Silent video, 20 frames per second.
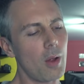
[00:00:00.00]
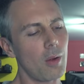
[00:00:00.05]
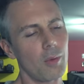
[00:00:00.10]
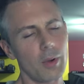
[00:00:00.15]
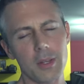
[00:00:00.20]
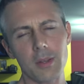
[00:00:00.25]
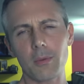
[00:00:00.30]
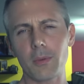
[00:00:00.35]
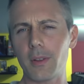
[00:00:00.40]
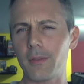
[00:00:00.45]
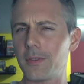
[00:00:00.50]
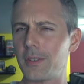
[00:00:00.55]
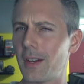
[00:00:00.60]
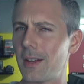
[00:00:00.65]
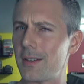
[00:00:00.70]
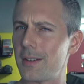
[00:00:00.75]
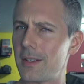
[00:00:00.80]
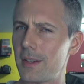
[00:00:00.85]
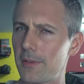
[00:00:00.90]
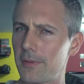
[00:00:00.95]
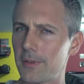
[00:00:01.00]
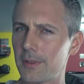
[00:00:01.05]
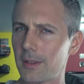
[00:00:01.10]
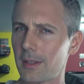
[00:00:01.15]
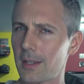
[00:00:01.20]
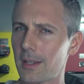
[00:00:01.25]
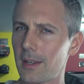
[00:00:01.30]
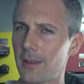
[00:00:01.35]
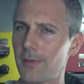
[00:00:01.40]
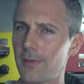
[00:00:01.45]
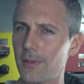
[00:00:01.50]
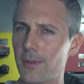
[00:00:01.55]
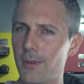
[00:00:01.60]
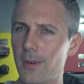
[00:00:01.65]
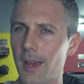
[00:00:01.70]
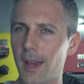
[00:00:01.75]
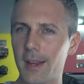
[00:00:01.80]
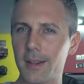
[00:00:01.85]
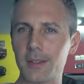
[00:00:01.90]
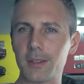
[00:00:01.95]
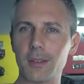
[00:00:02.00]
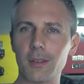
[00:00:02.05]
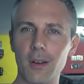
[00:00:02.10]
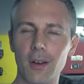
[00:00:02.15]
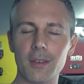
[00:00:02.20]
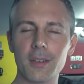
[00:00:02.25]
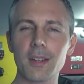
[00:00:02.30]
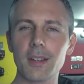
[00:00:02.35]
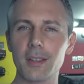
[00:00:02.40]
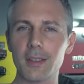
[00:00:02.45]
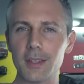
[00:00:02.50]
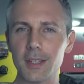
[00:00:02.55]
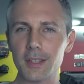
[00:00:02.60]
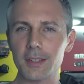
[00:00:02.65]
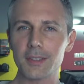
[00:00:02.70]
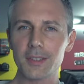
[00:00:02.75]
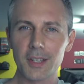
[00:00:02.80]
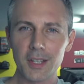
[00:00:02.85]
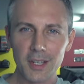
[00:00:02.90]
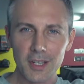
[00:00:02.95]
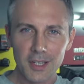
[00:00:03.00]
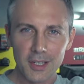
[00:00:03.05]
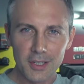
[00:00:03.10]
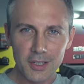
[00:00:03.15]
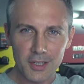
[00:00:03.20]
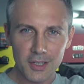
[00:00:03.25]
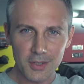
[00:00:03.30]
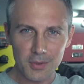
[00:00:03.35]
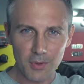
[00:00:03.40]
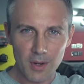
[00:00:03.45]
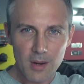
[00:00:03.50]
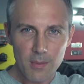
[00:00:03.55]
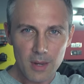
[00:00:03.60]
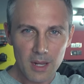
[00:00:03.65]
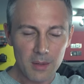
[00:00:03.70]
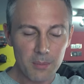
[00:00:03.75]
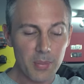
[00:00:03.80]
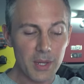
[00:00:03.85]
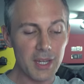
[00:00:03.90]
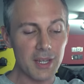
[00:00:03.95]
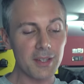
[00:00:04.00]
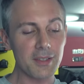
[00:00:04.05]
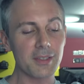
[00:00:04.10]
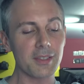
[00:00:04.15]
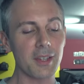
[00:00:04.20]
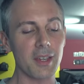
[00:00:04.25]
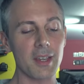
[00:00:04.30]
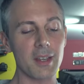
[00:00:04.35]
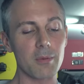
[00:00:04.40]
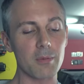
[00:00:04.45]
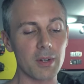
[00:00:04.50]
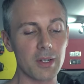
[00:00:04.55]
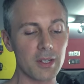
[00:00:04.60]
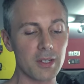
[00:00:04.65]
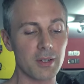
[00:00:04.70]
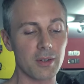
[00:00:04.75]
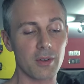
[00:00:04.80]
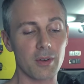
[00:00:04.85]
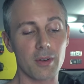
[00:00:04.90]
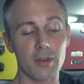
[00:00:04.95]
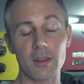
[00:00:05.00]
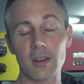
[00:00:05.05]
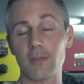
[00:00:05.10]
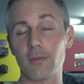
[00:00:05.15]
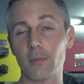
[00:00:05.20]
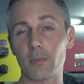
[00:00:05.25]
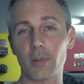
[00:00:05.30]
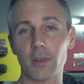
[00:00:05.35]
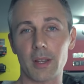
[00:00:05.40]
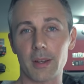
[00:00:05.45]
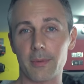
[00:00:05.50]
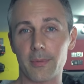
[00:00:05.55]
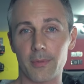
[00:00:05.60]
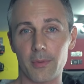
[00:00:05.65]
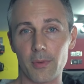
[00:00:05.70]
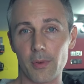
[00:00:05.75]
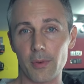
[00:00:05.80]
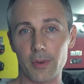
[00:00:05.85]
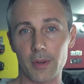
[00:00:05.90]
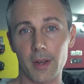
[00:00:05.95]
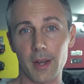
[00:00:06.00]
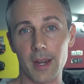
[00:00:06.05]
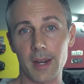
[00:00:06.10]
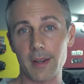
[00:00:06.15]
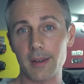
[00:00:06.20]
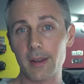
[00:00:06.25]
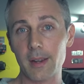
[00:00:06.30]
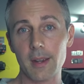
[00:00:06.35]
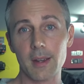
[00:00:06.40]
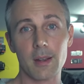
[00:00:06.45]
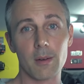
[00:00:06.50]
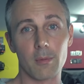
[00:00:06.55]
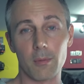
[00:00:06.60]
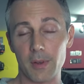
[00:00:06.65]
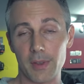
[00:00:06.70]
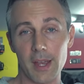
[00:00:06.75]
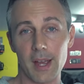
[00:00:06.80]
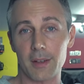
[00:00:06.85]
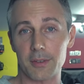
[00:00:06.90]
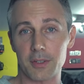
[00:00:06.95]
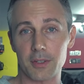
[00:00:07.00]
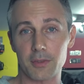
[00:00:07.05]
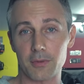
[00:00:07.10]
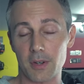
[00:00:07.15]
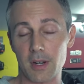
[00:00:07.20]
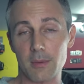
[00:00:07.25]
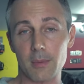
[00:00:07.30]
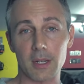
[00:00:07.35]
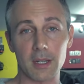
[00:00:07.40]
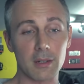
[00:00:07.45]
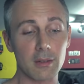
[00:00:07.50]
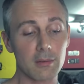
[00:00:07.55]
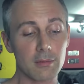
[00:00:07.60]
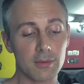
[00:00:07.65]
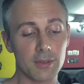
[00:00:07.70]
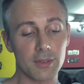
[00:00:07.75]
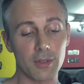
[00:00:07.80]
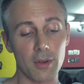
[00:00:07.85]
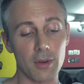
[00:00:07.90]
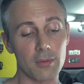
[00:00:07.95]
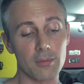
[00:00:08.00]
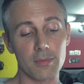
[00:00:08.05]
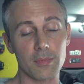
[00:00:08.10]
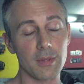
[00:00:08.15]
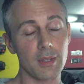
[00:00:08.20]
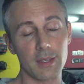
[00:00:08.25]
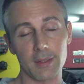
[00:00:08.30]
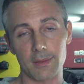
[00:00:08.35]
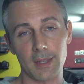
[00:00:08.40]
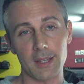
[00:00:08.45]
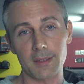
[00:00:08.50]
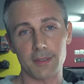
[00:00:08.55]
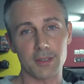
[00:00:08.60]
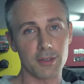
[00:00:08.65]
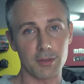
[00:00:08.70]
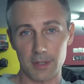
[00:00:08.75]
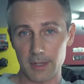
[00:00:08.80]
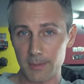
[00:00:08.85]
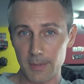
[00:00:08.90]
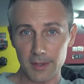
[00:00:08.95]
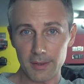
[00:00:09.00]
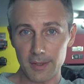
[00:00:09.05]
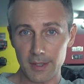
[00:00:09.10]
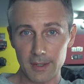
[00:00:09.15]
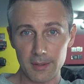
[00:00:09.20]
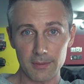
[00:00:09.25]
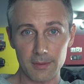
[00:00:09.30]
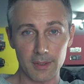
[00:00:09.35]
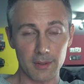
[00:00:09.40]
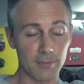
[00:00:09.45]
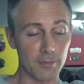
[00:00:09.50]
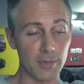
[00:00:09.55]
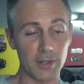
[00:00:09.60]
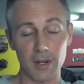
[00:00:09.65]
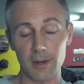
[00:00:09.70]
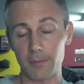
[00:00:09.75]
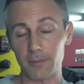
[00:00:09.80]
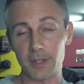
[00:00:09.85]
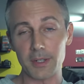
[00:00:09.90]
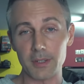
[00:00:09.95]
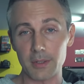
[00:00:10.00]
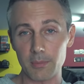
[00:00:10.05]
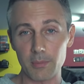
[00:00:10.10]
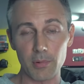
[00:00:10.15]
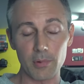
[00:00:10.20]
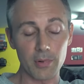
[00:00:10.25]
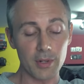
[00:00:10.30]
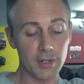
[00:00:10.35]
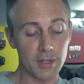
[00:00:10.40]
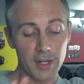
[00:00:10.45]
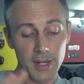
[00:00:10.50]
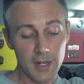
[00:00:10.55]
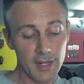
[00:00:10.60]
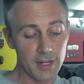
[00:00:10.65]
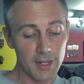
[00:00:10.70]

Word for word: what you would have done differently if you had got this streaming PC, which couldn't even play Fortnite without streaming. So that, that streaming thing that when I originally bought it,